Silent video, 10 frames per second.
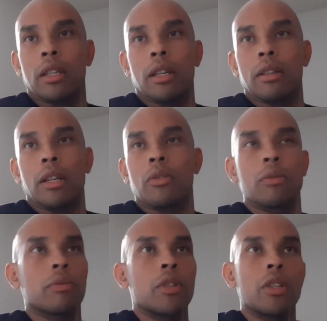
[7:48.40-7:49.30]
I don't.
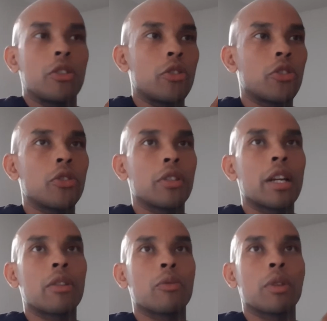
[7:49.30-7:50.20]
You should
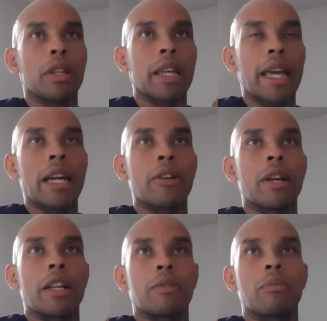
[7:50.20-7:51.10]
not really care
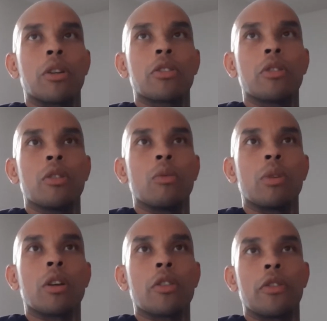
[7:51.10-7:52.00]
as much
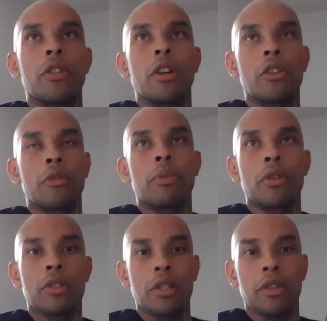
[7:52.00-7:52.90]
what the other
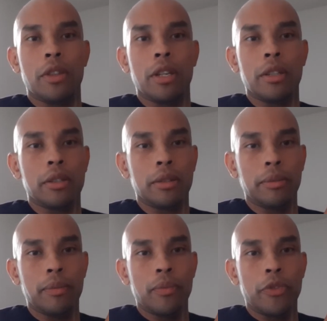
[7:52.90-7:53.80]
person thinks.
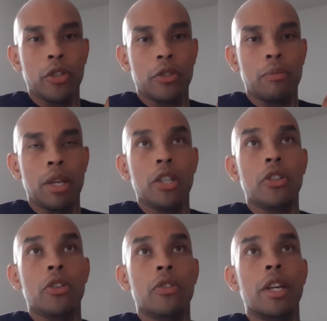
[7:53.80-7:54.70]
Just make
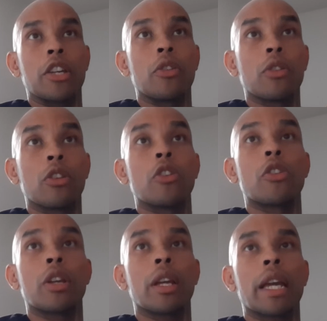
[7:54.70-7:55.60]
sure that you're
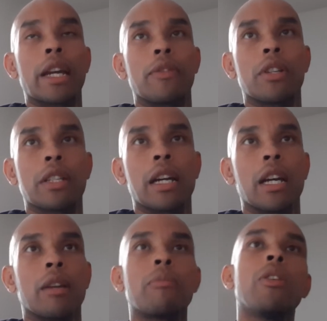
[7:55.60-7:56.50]
learning every
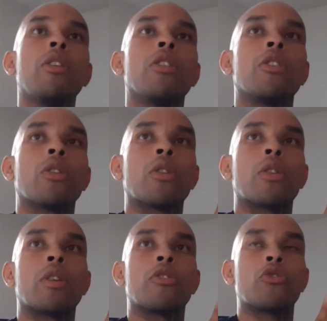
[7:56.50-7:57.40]
time
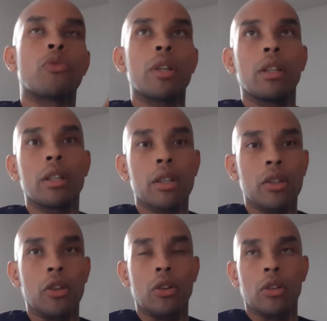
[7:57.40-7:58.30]
you're drilling.
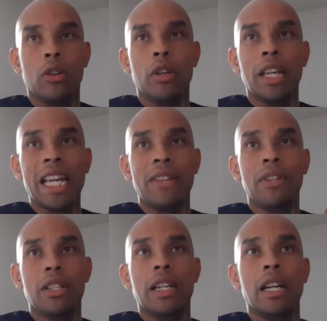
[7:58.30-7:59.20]
You're learning every
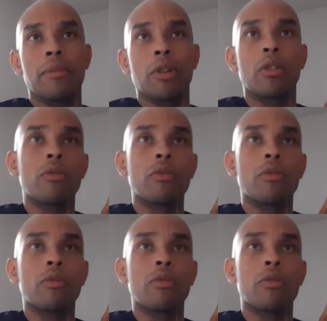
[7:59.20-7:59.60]
time you're in